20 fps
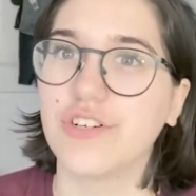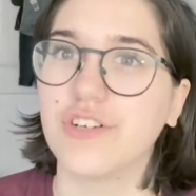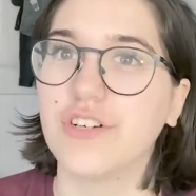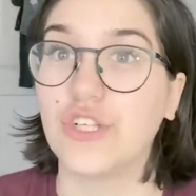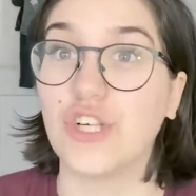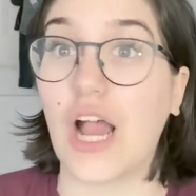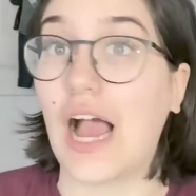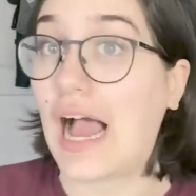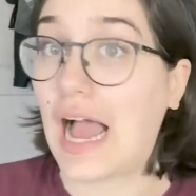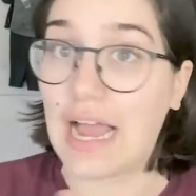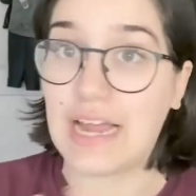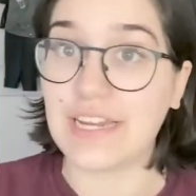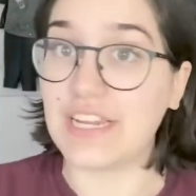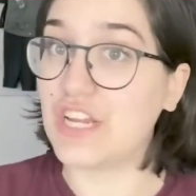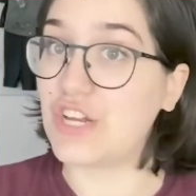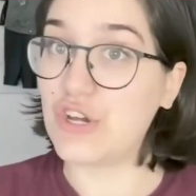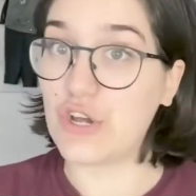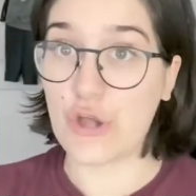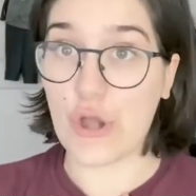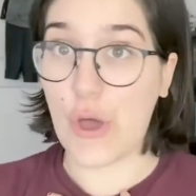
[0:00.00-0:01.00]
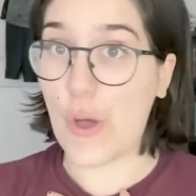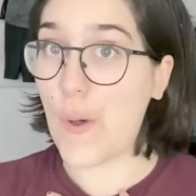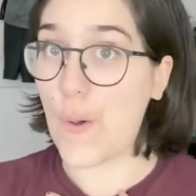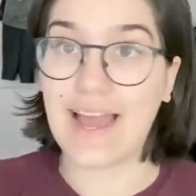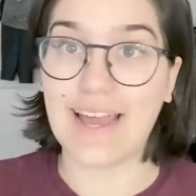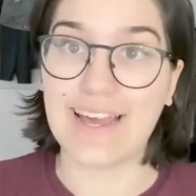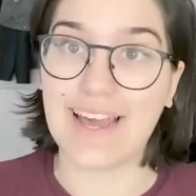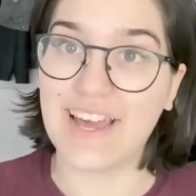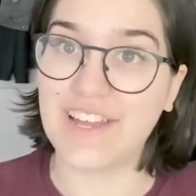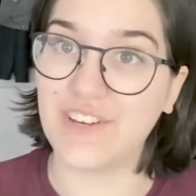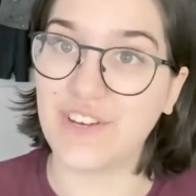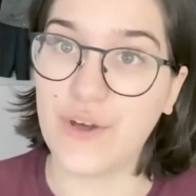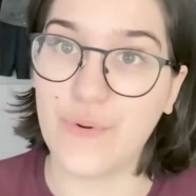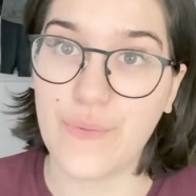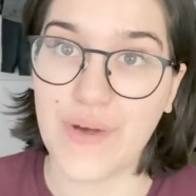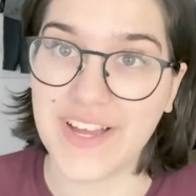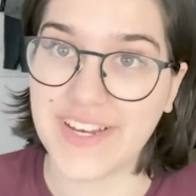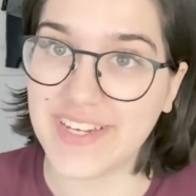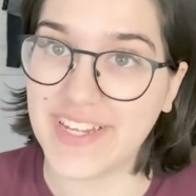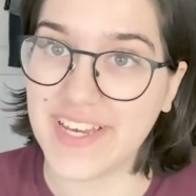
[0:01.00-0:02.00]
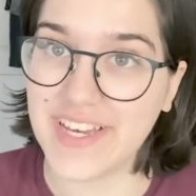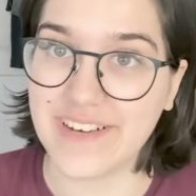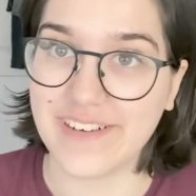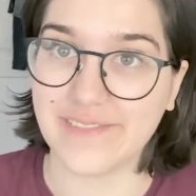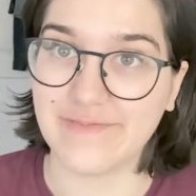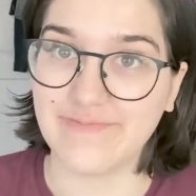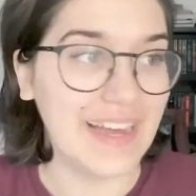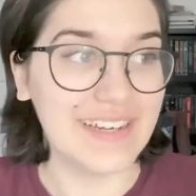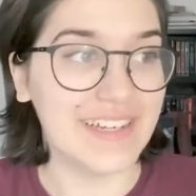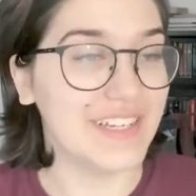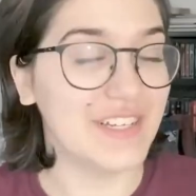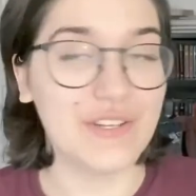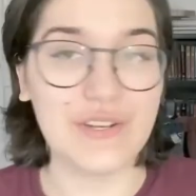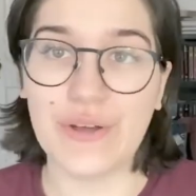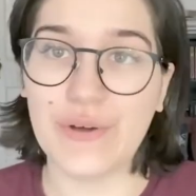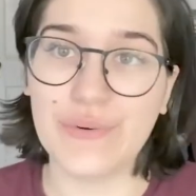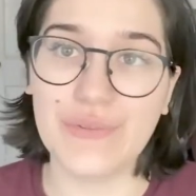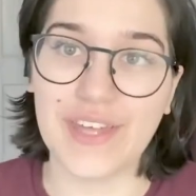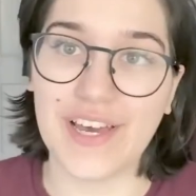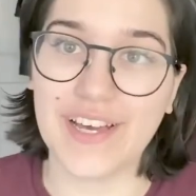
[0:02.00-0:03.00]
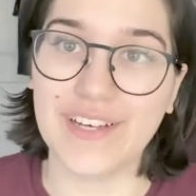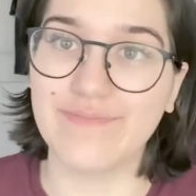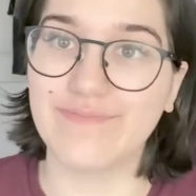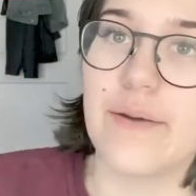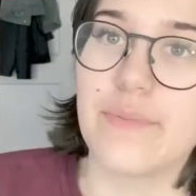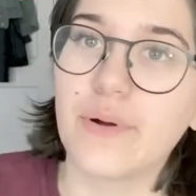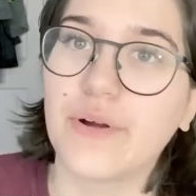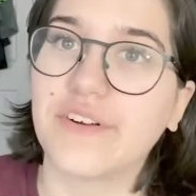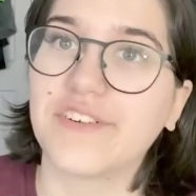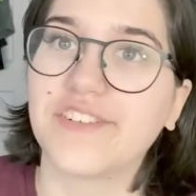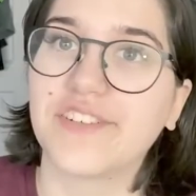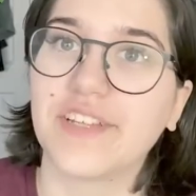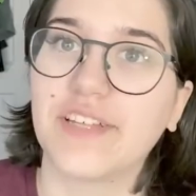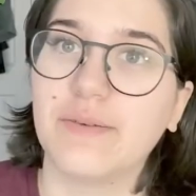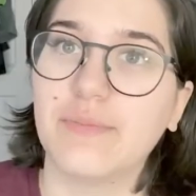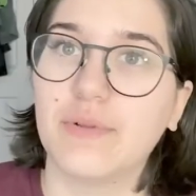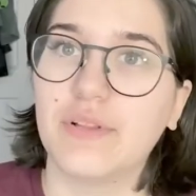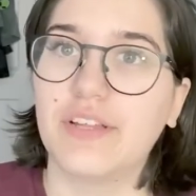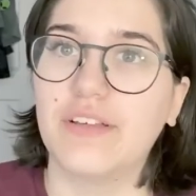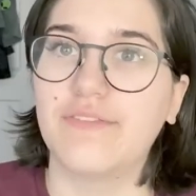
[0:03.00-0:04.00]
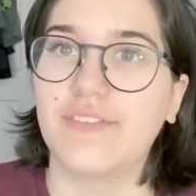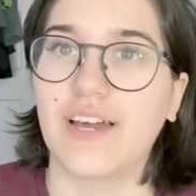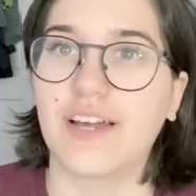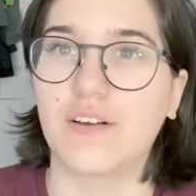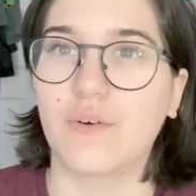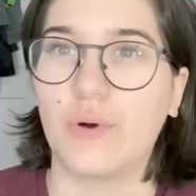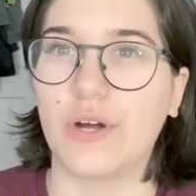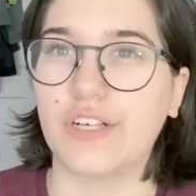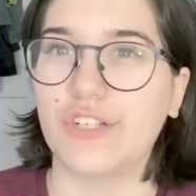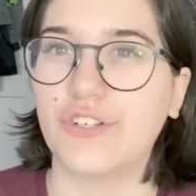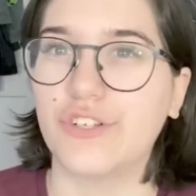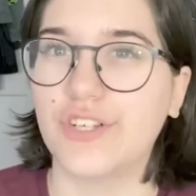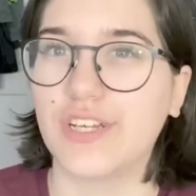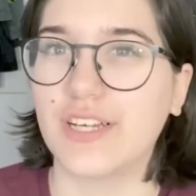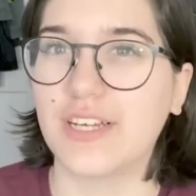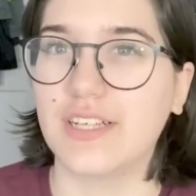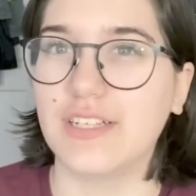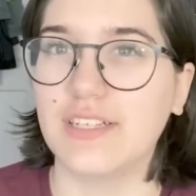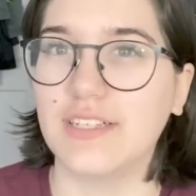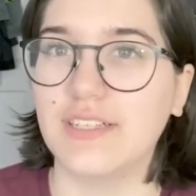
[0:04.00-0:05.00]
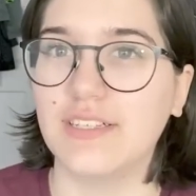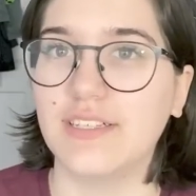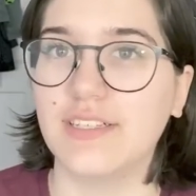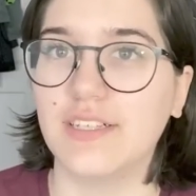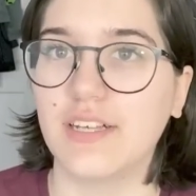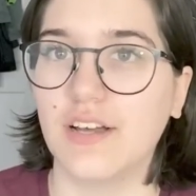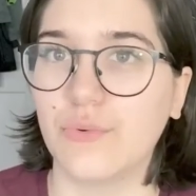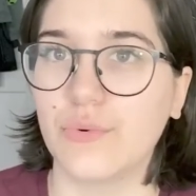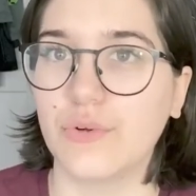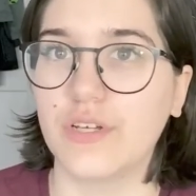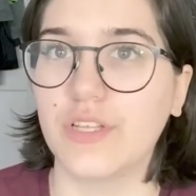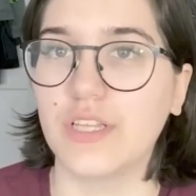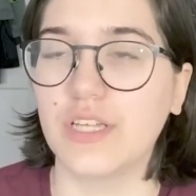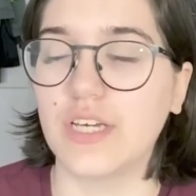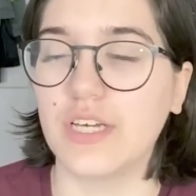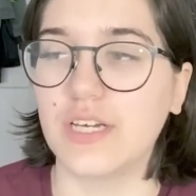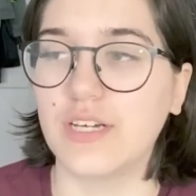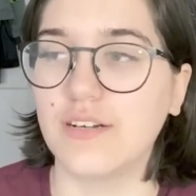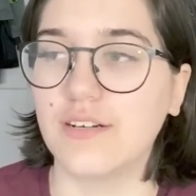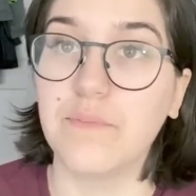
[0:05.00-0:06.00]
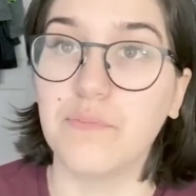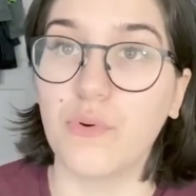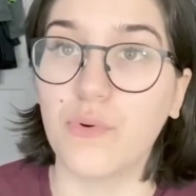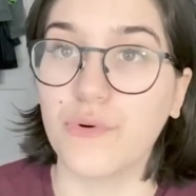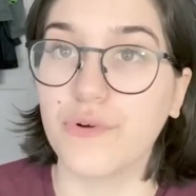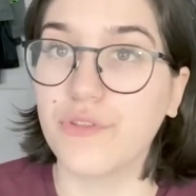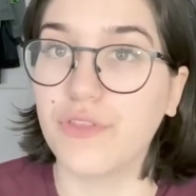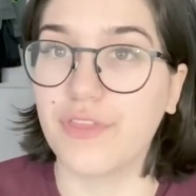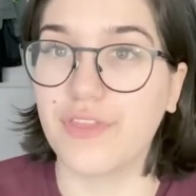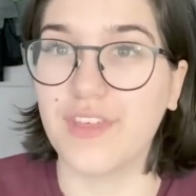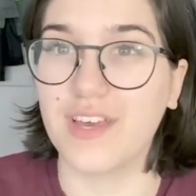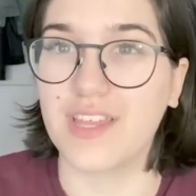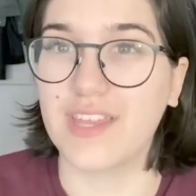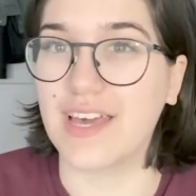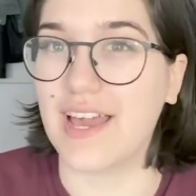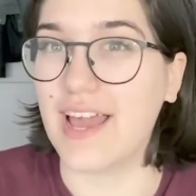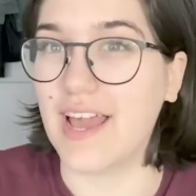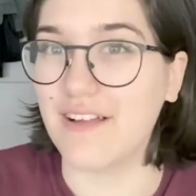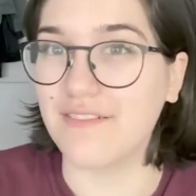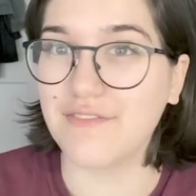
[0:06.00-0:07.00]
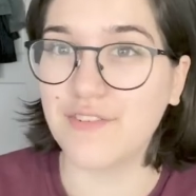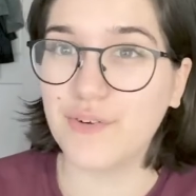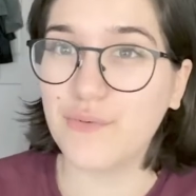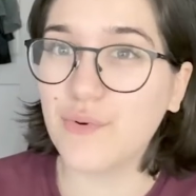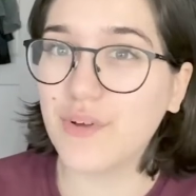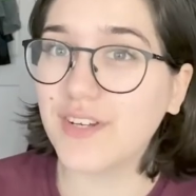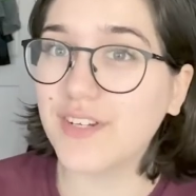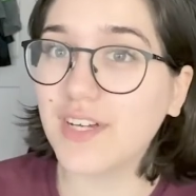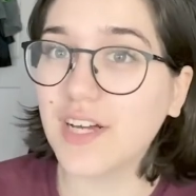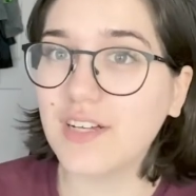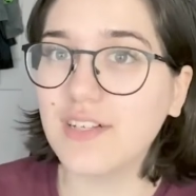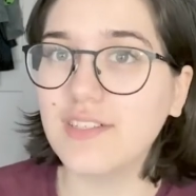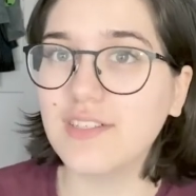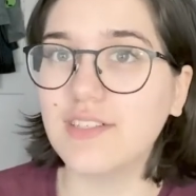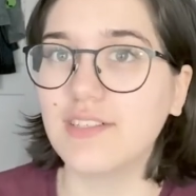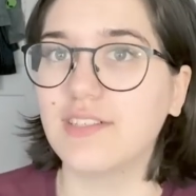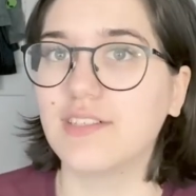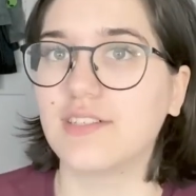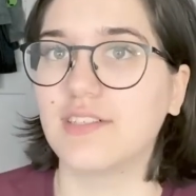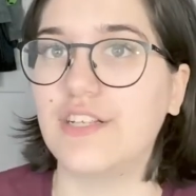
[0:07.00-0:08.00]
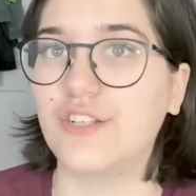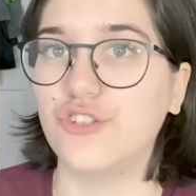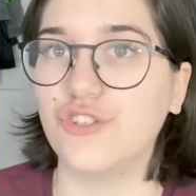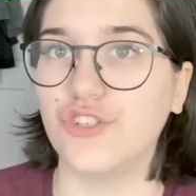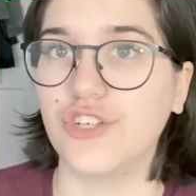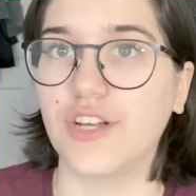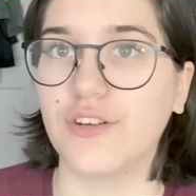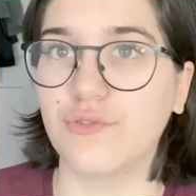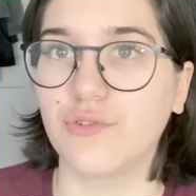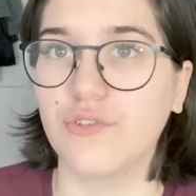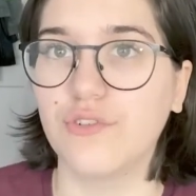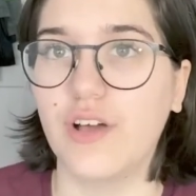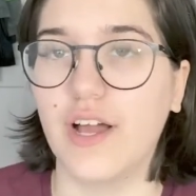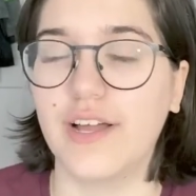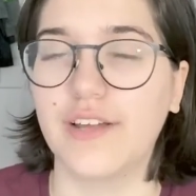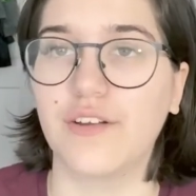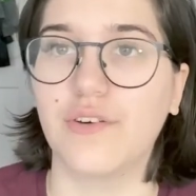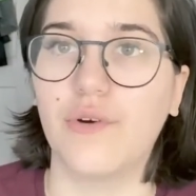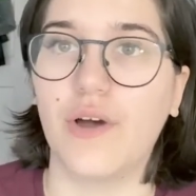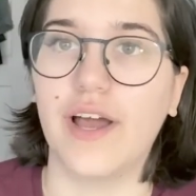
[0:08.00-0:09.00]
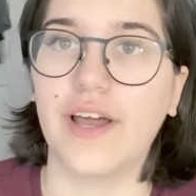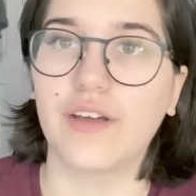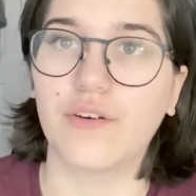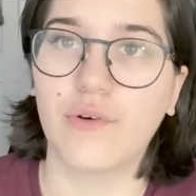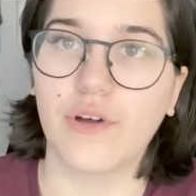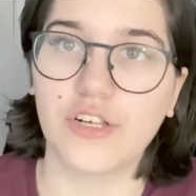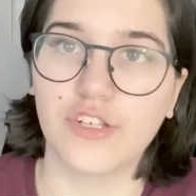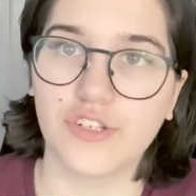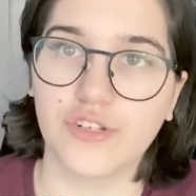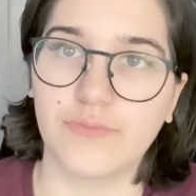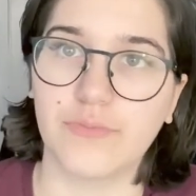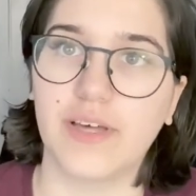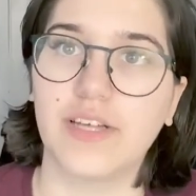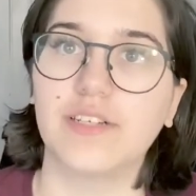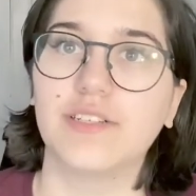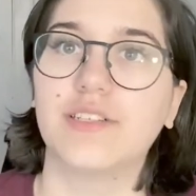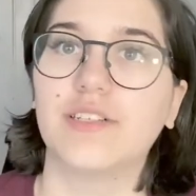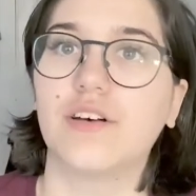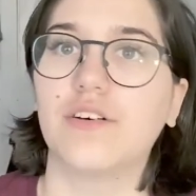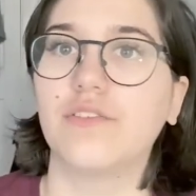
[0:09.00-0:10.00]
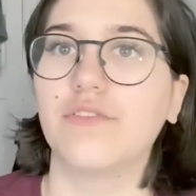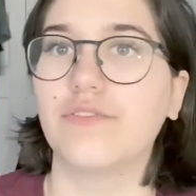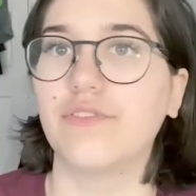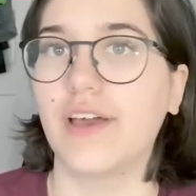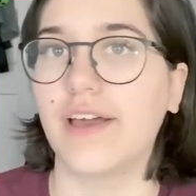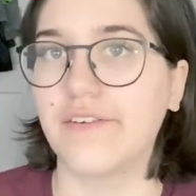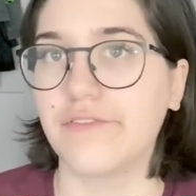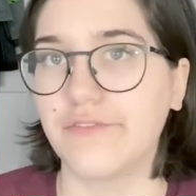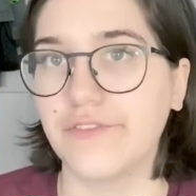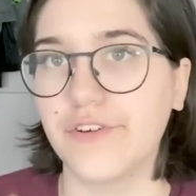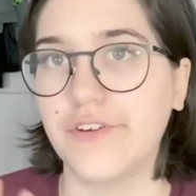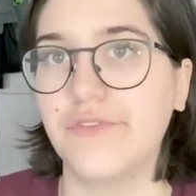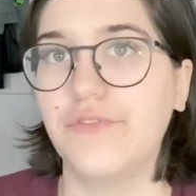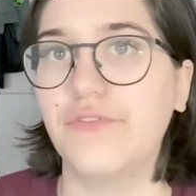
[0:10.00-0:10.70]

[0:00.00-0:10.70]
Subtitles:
Packing my bags, I'm going home. Guys, I'm sorry, I disappointed in you. I disappointed in myself.